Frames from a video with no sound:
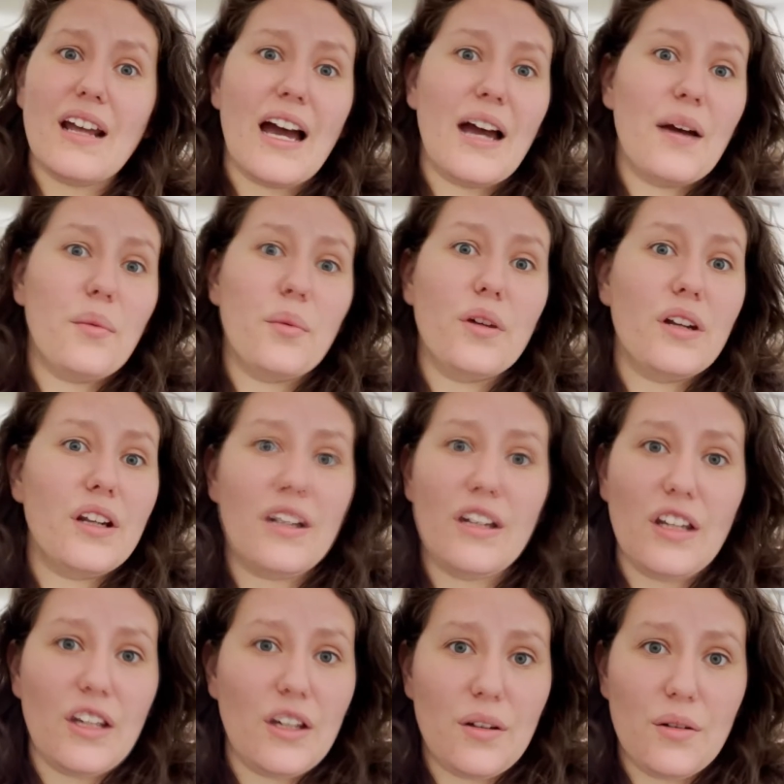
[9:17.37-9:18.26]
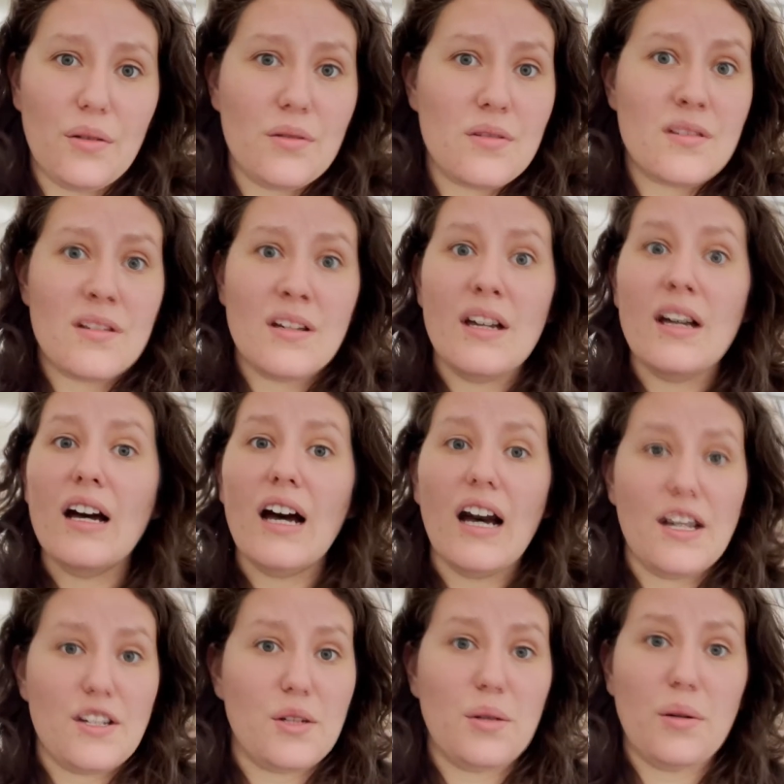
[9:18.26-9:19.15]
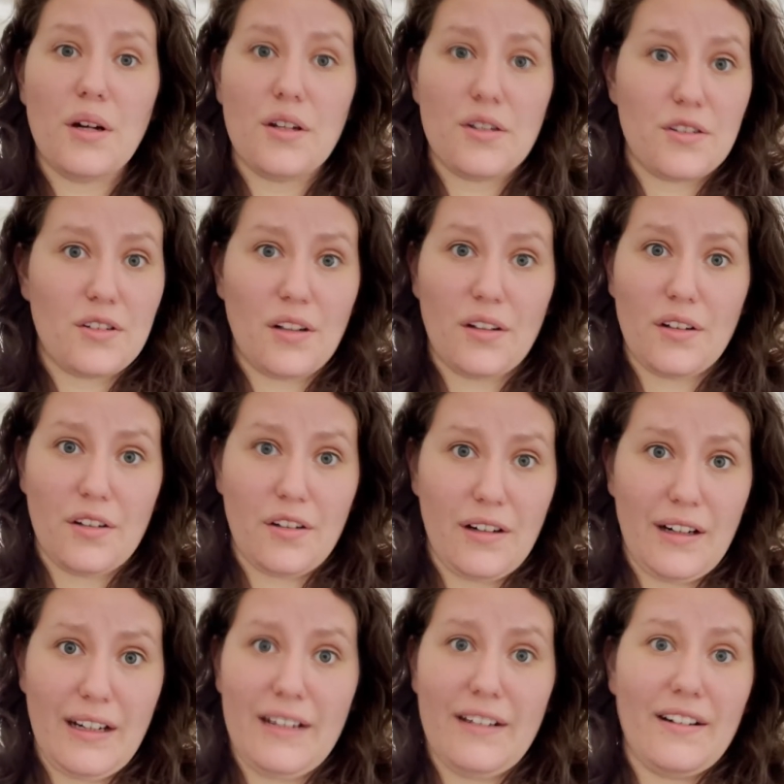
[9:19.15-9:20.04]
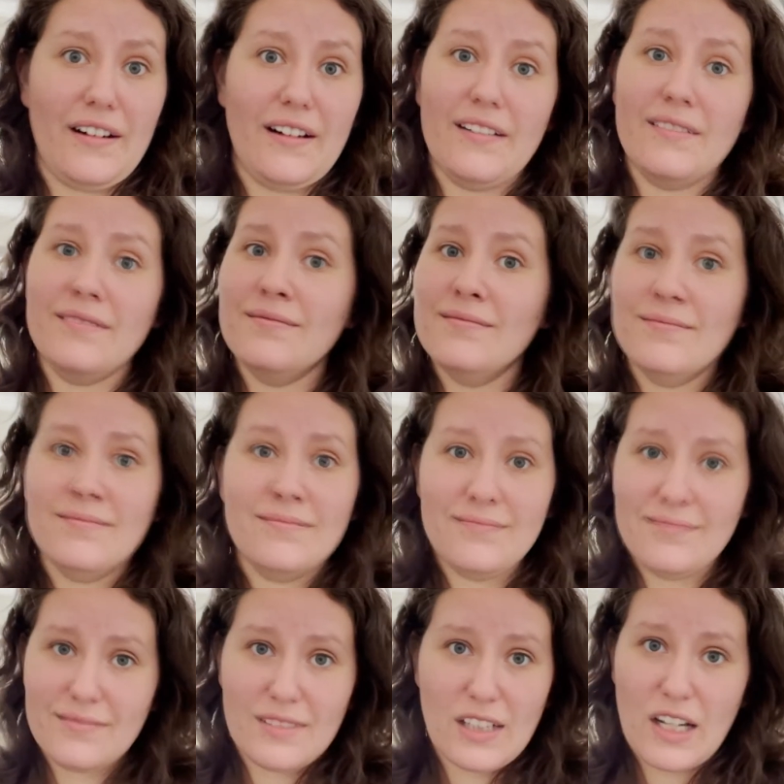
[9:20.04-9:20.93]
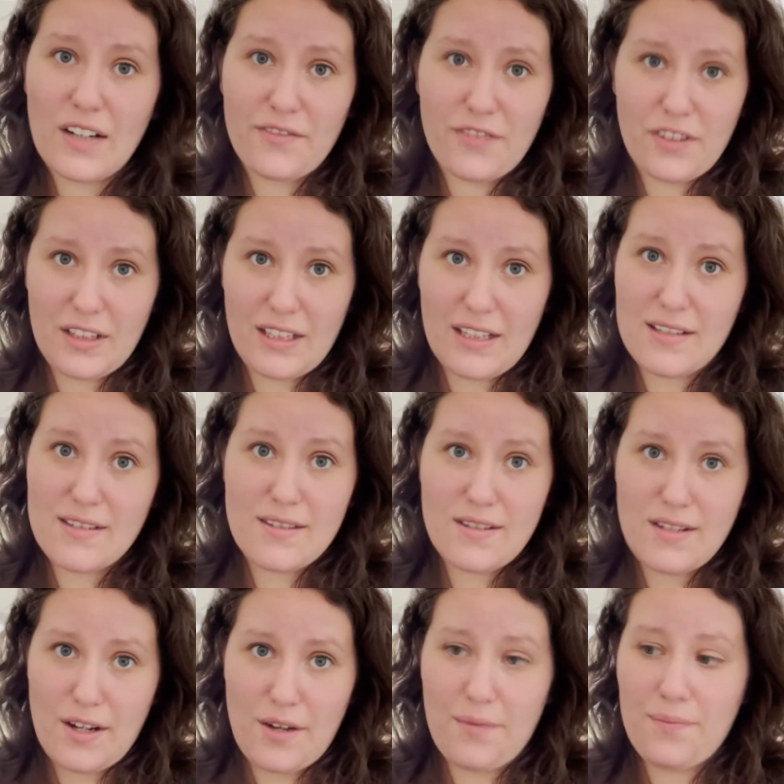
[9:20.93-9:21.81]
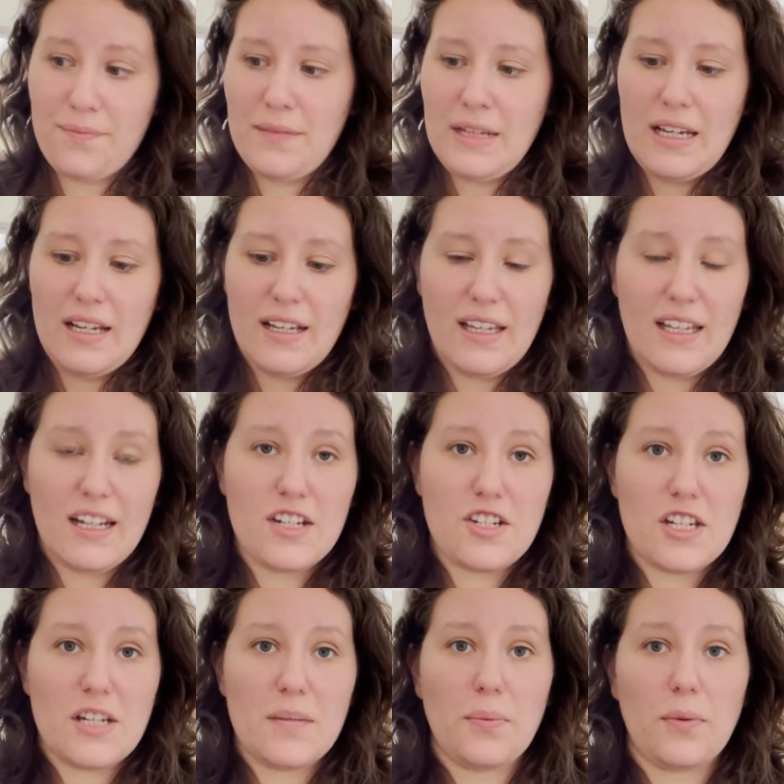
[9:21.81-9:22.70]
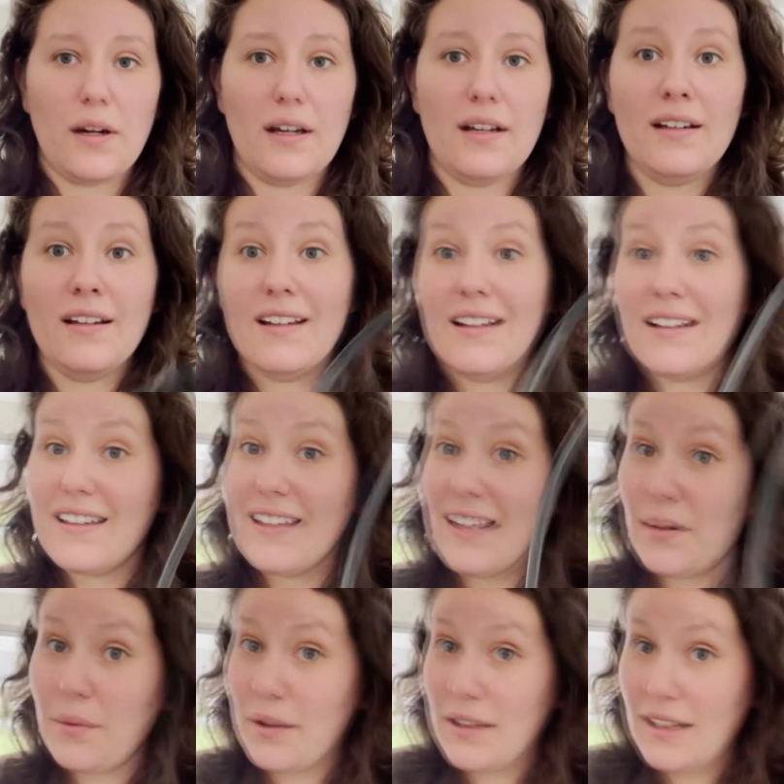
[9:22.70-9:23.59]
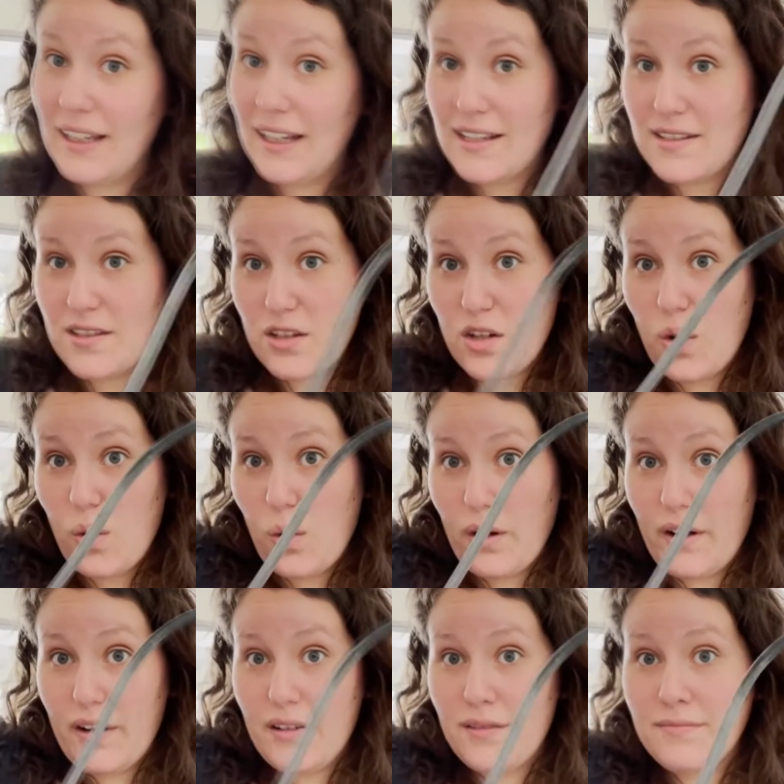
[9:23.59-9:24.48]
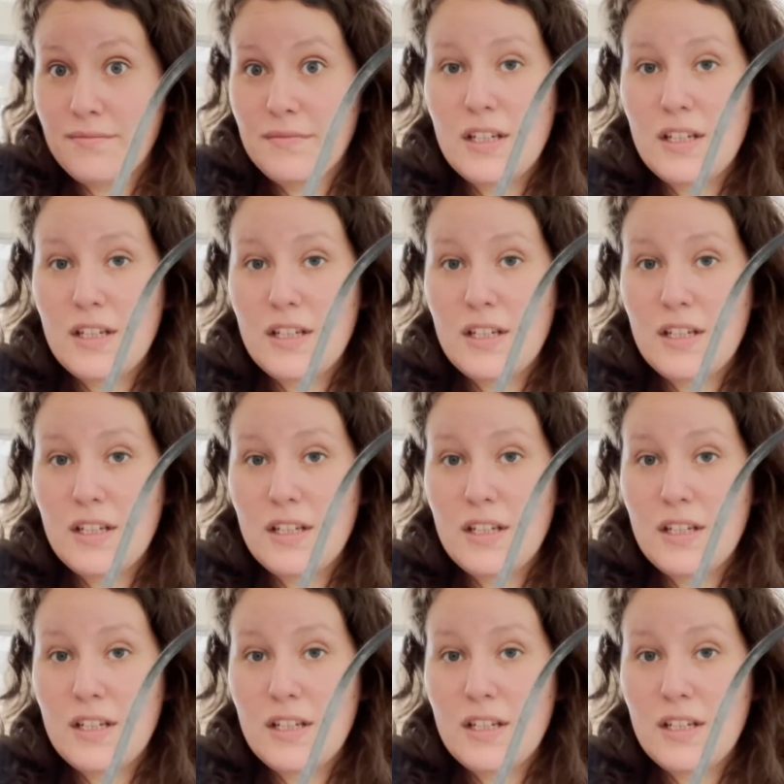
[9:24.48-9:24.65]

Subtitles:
I wouldn't use a $200 grinder for this. No, get a cheap one. Get one that has a cord.